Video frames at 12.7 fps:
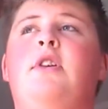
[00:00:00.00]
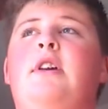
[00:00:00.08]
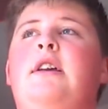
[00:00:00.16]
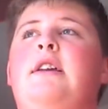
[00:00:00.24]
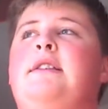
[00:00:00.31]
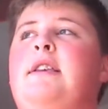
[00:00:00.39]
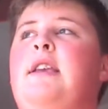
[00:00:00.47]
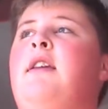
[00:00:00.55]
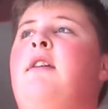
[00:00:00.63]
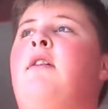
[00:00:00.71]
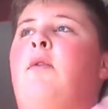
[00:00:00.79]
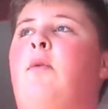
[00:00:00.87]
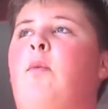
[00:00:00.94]
seeing
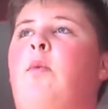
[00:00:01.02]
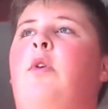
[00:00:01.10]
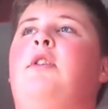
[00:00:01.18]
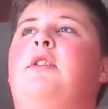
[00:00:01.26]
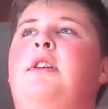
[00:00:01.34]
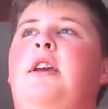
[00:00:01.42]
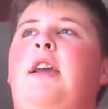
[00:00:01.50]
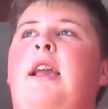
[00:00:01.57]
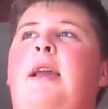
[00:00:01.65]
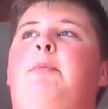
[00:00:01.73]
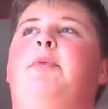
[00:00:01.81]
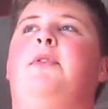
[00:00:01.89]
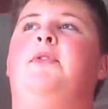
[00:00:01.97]
what
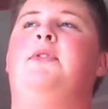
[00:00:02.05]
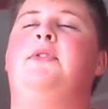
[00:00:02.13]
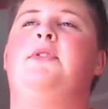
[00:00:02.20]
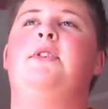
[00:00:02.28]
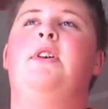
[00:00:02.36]
happens.